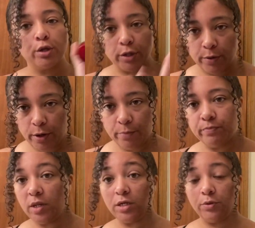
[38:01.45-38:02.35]
There we go.
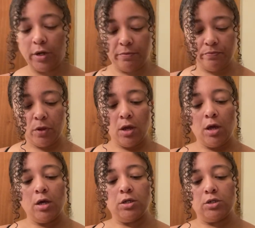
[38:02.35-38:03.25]
Not doing it.
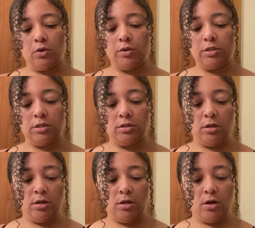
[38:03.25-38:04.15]
So this is
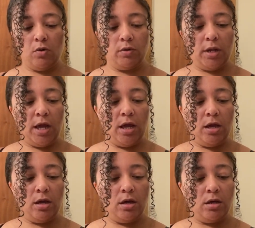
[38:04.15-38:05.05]
the
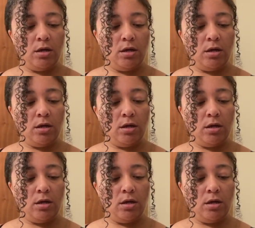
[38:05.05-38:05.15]
Olay